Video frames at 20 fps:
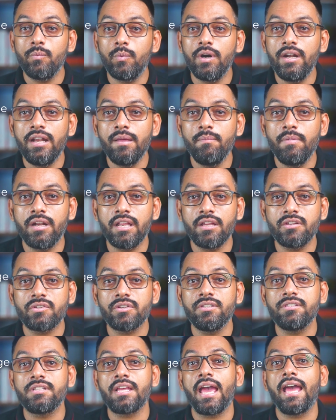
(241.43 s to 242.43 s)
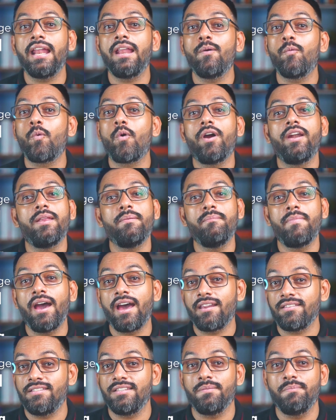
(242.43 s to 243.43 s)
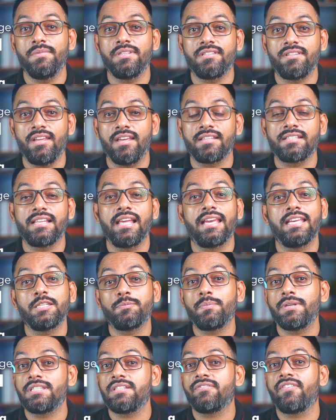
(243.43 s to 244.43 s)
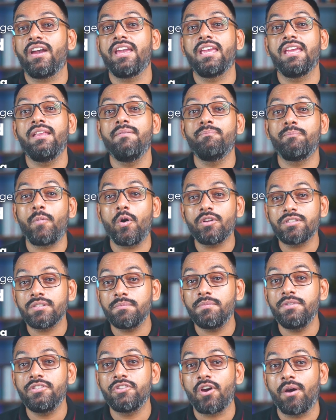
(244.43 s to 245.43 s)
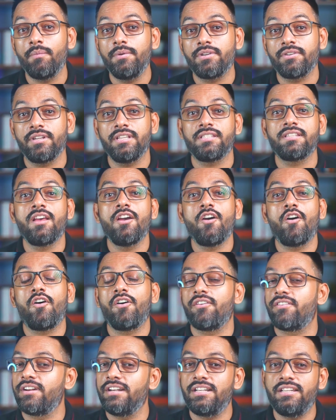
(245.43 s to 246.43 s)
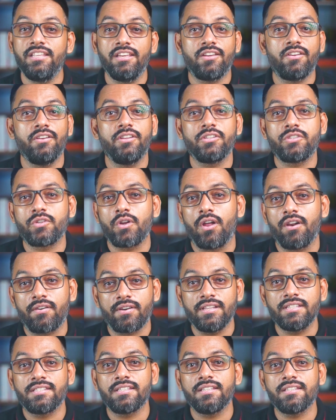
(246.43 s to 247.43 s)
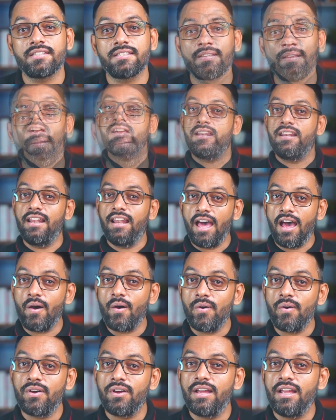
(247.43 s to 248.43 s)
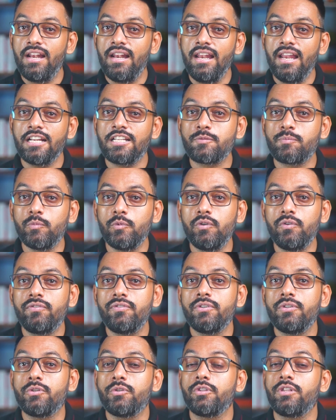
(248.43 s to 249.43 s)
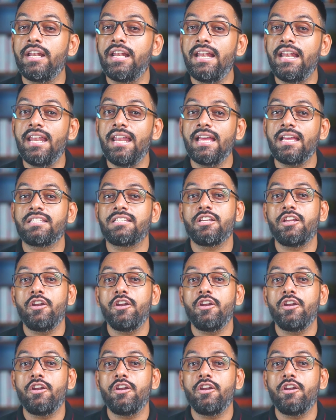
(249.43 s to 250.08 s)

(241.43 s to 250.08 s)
world limitations, and avoid embarrassing mistakes like specifying impossible geometries or ridiculous tolerances. Now, let's move to the next